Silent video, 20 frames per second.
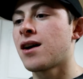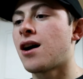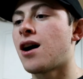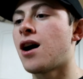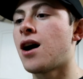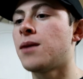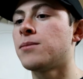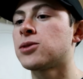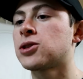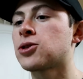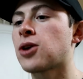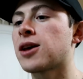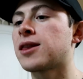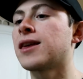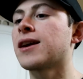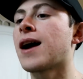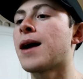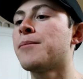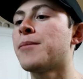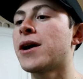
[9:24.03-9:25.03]
So I
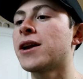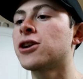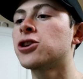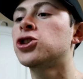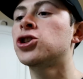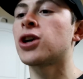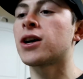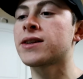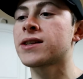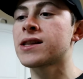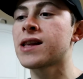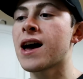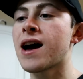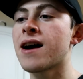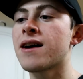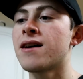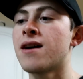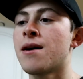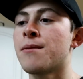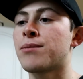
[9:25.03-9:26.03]
think I might adjust
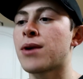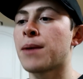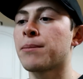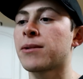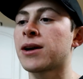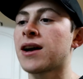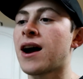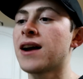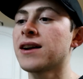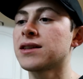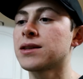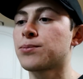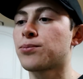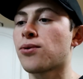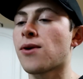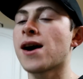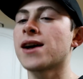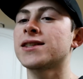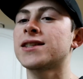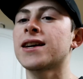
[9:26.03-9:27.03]
that, but I'm kind of
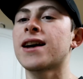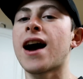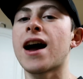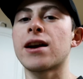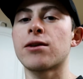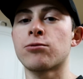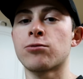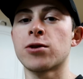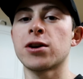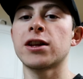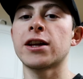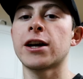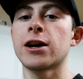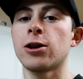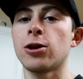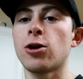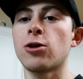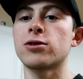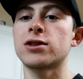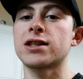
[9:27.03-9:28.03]
surprised I got it really
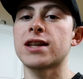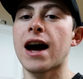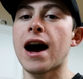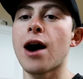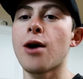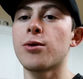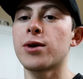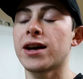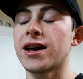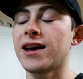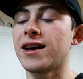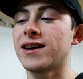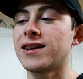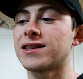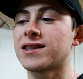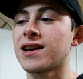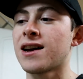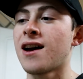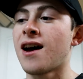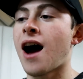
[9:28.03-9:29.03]
close to how it
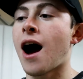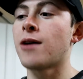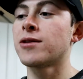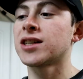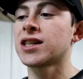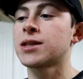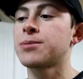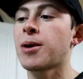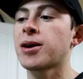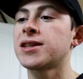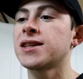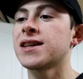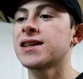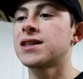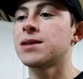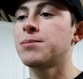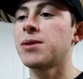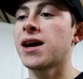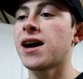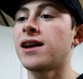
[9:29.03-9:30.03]
is. I was expecting
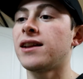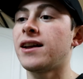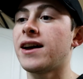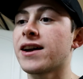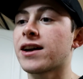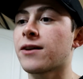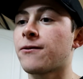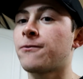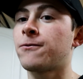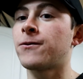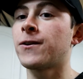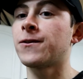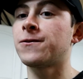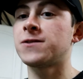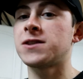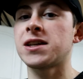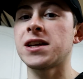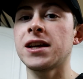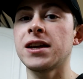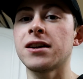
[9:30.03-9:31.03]
it to be at like
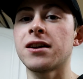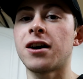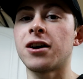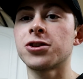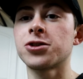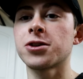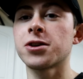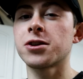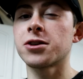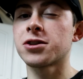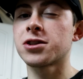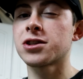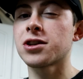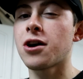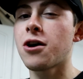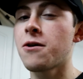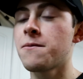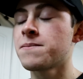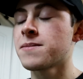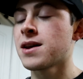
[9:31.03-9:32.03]
1,500 or
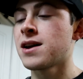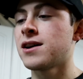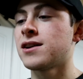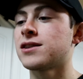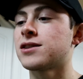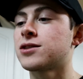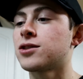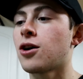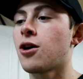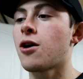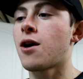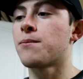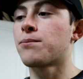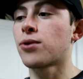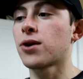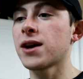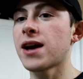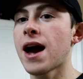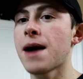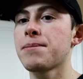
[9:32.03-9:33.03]
so. So I'm
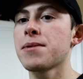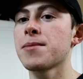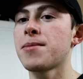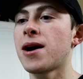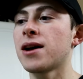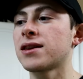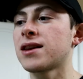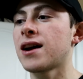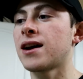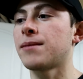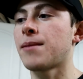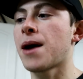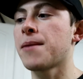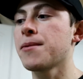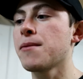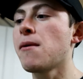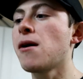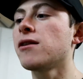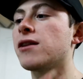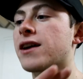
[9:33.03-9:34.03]
pretty happy about that. I'm
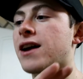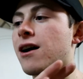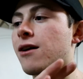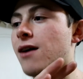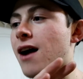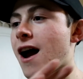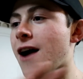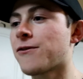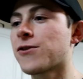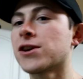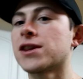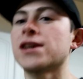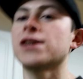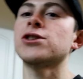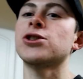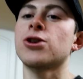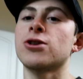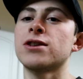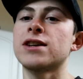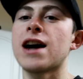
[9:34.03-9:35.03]
happy about like how everything
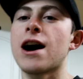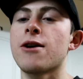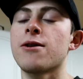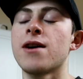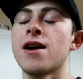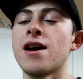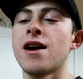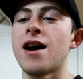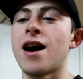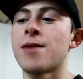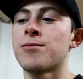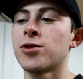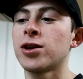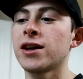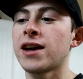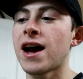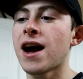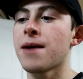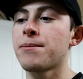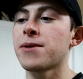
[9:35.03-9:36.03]
turned out. I'm
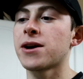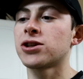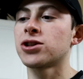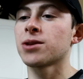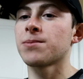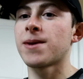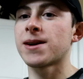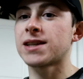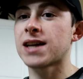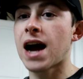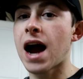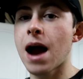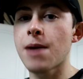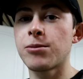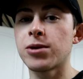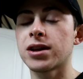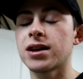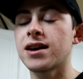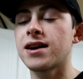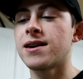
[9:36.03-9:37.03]
really happy I took my
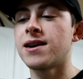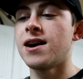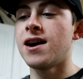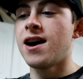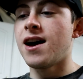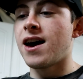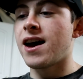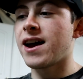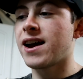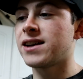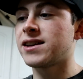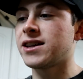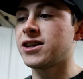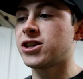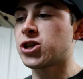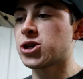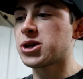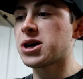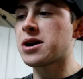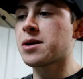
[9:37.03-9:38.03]
time with it and
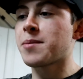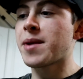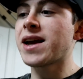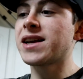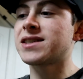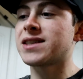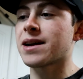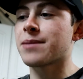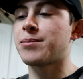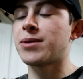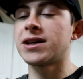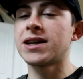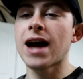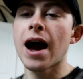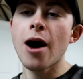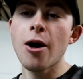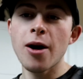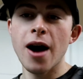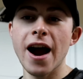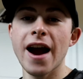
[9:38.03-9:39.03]
it turned out amazing. But
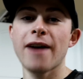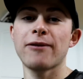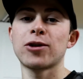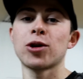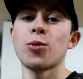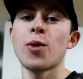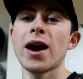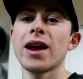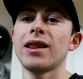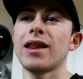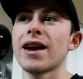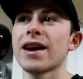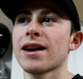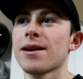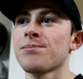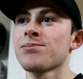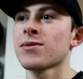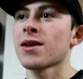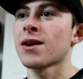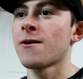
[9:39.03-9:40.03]
now I have to wait
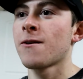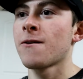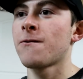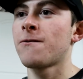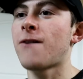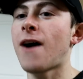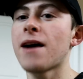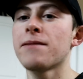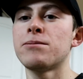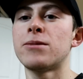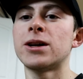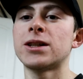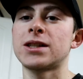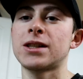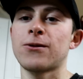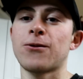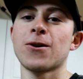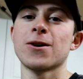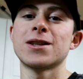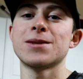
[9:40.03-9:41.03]
like 5
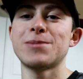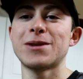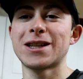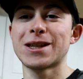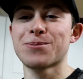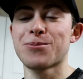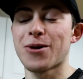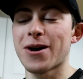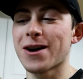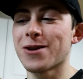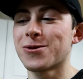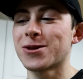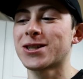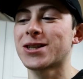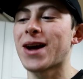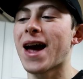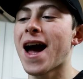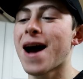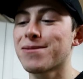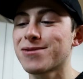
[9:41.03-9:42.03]
months for it to be spring,
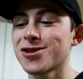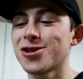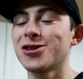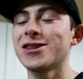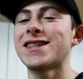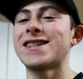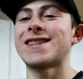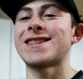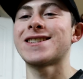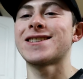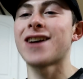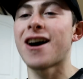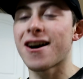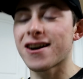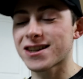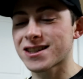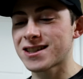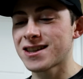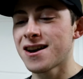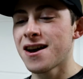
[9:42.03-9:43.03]
which absolutely
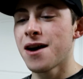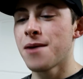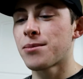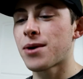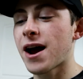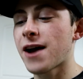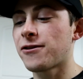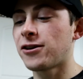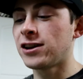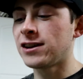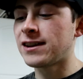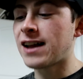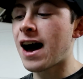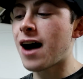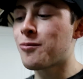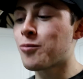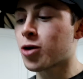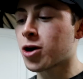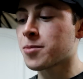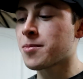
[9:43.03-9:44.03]
sucks. But I have a
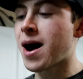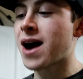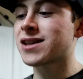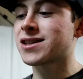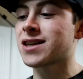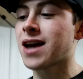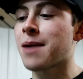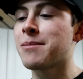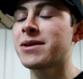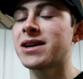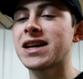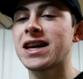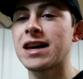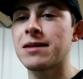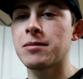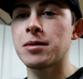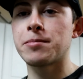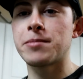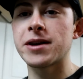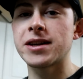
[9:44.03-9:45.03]
lot more mods coming to
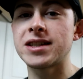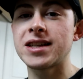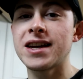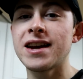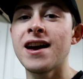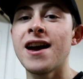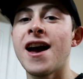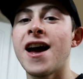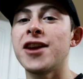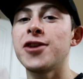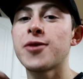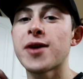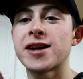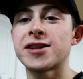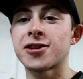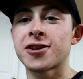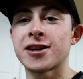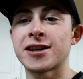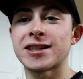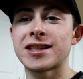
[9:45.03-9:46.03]
keep me busy. You
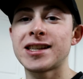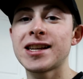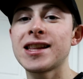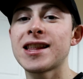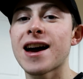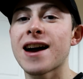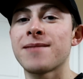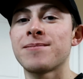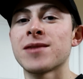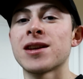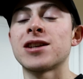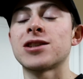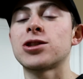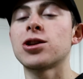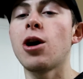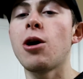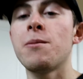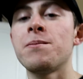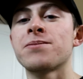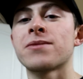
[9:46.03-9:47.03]
guys are gonna see that.
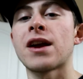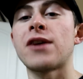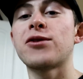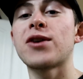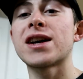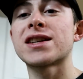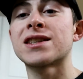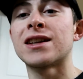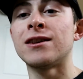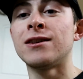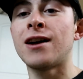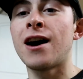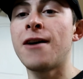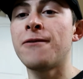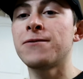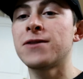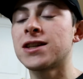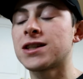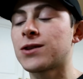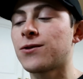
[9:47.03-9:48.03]
So if you guys
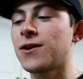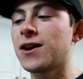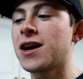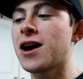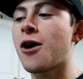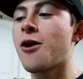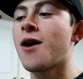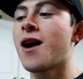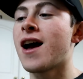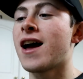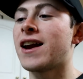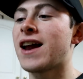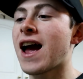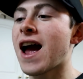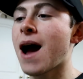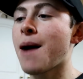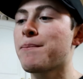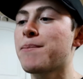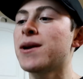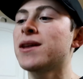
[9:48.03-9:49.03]
loved this video and
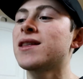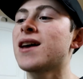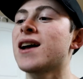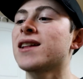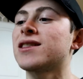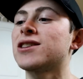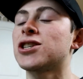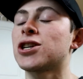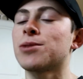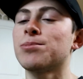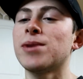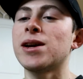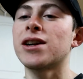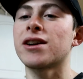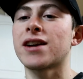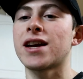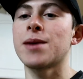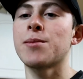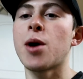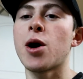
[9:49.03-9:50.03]
happy that the
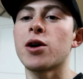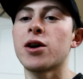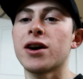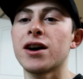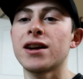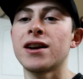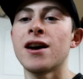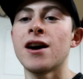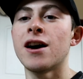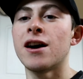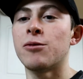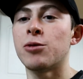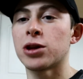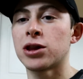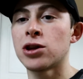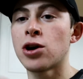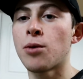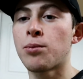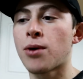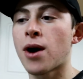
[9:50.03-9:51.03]
Terminator came out good
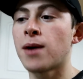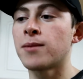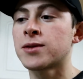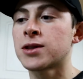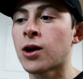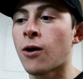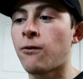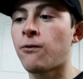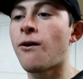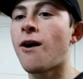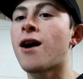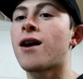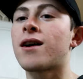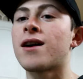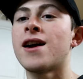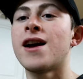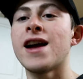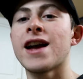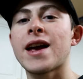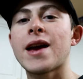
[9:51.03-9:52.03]
with no problems so
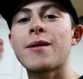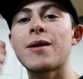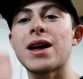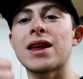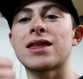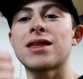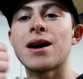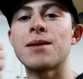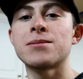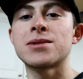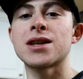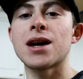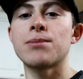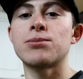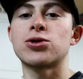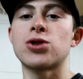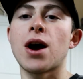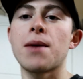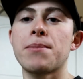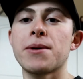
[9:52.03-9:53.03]
far, give it a thumbs
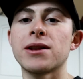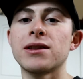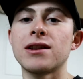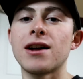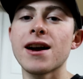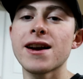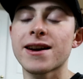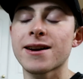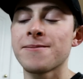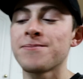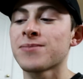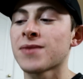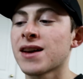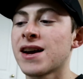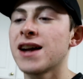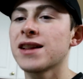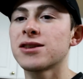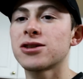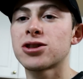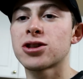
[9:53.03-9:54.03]
up, drop a like.
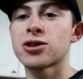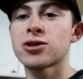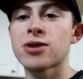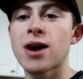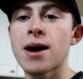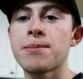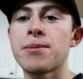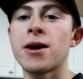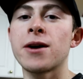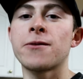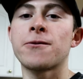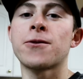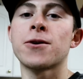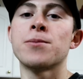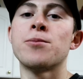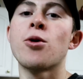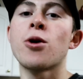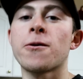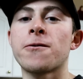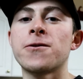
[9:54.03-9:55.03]
hit the subscribe button for
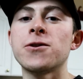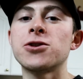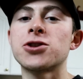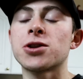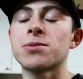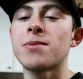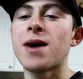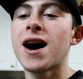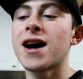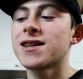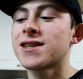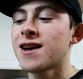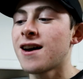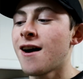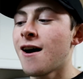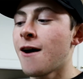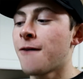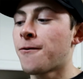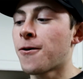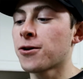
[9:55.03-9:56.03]
more future mods
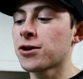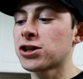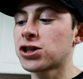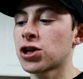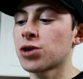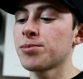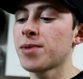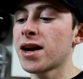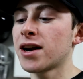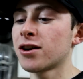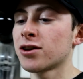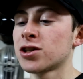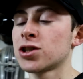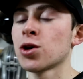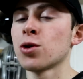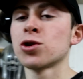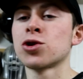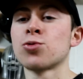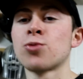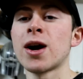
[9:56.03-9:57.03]
for the Terminator,
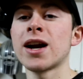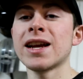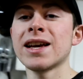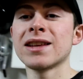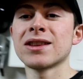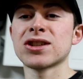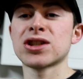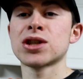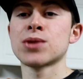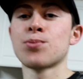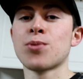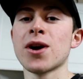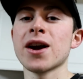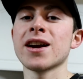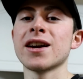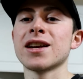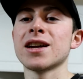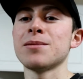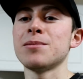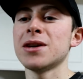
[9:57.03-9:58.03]
so it's ready in the
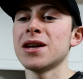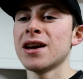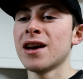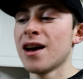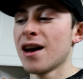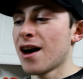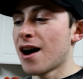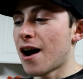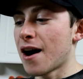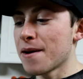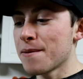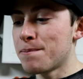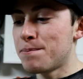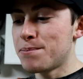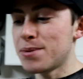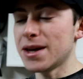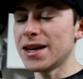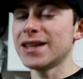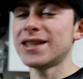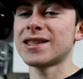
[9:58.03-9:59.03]
spring and gonna be a
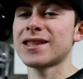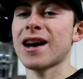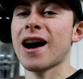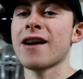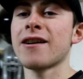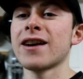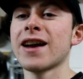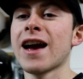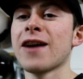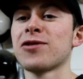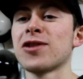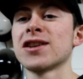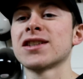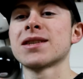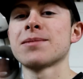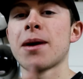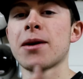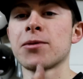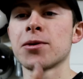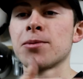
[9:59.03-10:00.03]
beast. I already have
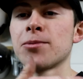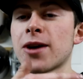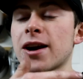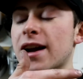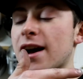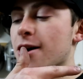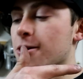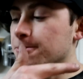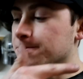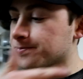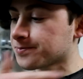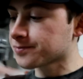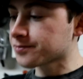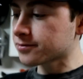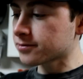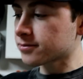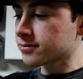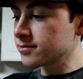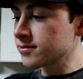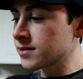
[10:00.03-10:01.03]
things in my room right now.
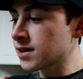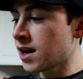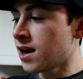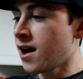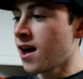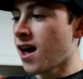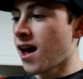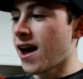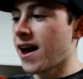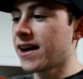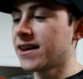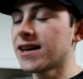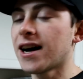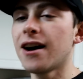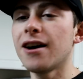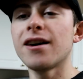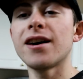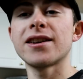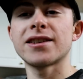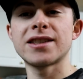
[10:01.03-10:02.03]
And
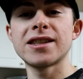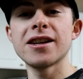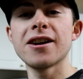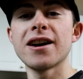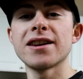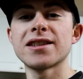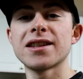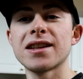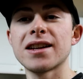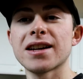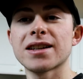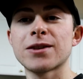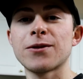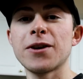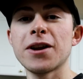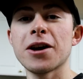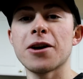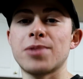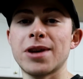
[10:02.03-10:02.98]
I'll see you guys in the next video.